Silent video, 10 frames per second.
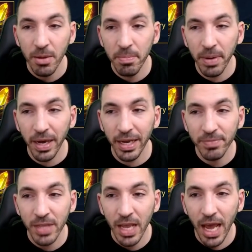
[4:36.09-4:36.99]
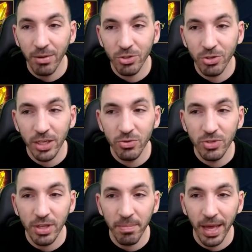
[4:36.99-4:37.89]
but I was trying to do
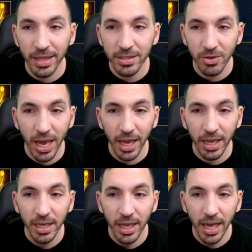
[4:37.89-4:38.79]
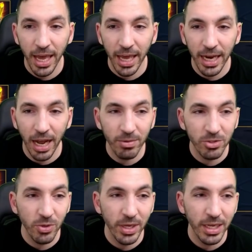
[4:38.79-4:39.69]
some maths okay and I
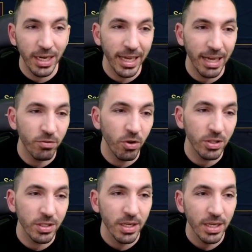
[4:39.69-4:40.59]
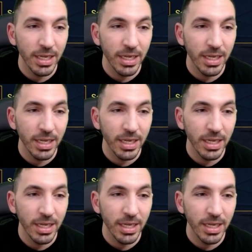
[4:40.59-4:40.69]
was doing like I've got